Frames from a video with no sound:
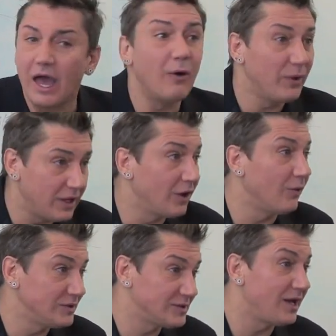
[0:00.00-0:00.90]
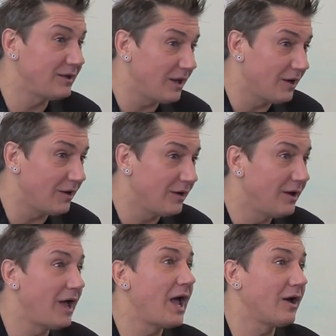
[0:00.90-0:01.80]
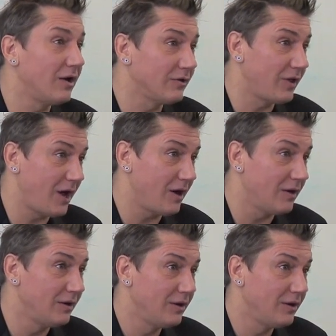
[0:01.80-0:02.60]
And we can go inside the hair and color the hair.